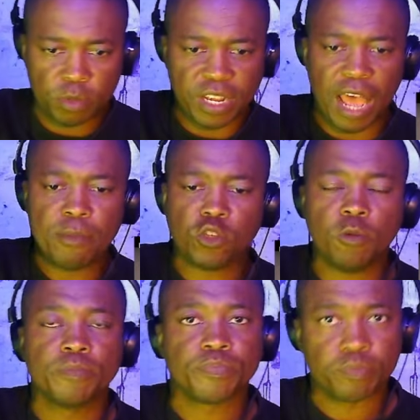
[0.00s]

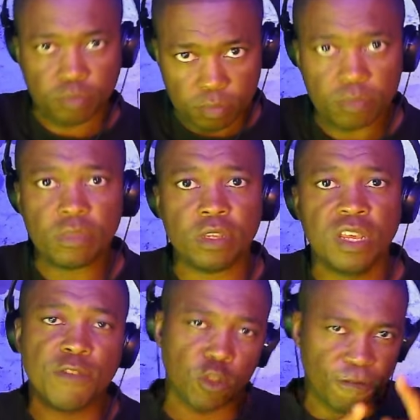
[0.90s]
Subscribe, so.
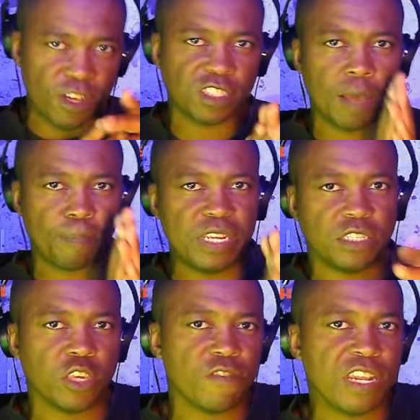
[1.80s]
And if it's your first time,
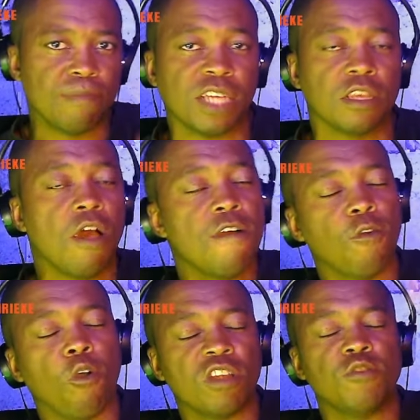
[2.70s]
please, thank you very much.
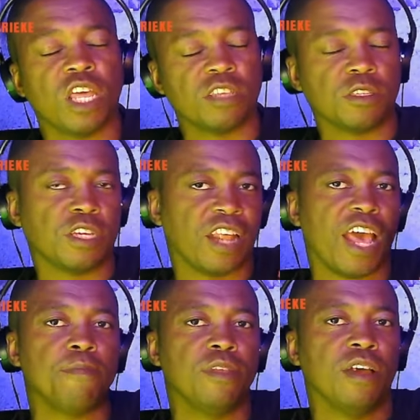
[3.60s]
For all of you that are
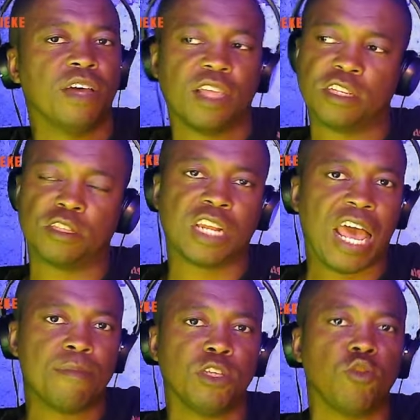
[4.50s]
subscribed, the
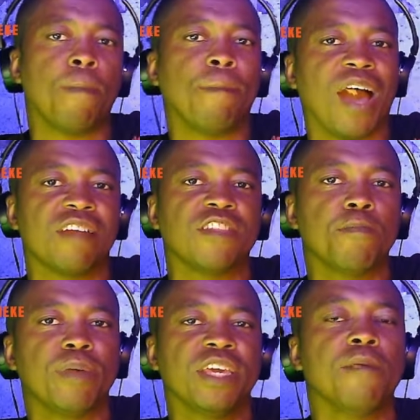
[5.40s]
subscribers, you are
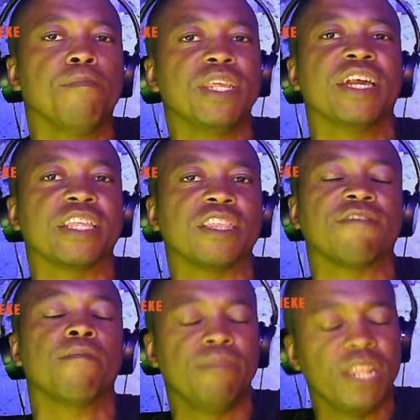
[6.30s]
part of the Brick and
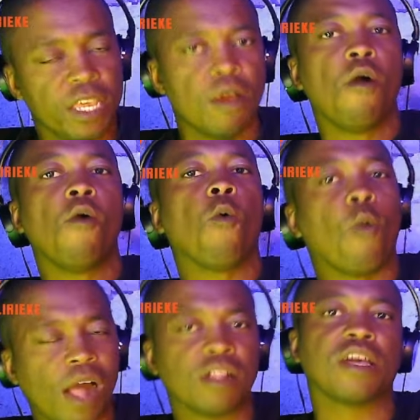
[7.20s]
Brickerette family.
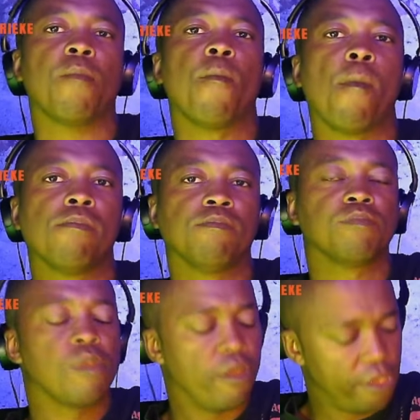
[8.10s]
Welcome
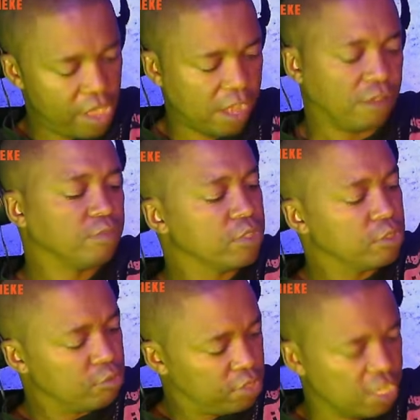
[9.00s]
here
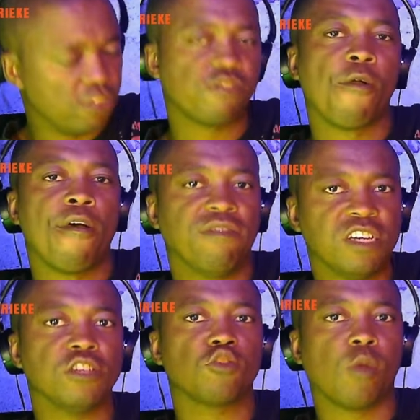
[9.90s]
to this
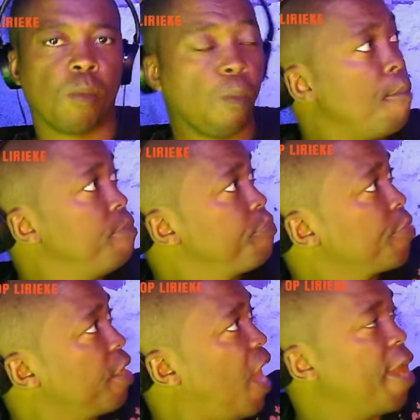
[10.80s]
first one.
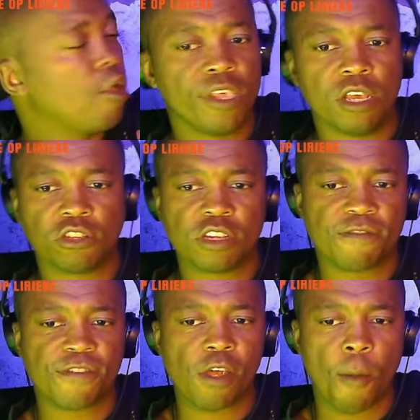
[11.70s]
Radio
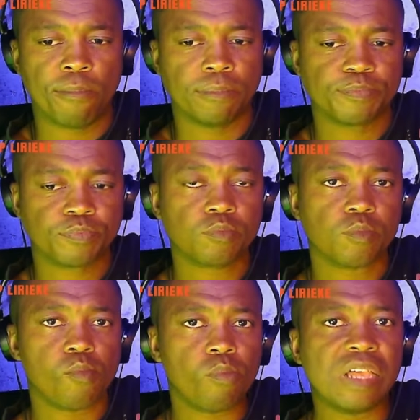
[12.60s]
Eerste Rivier.
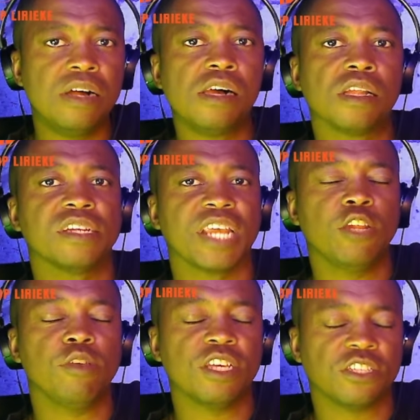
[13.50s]

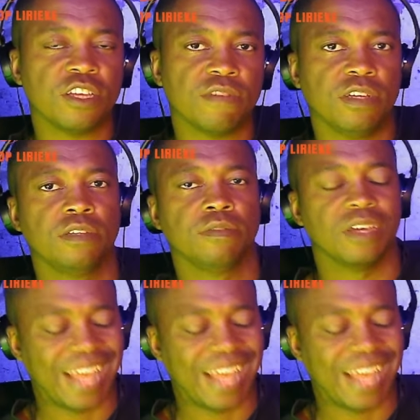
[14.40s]
Radio Eerste Rivier.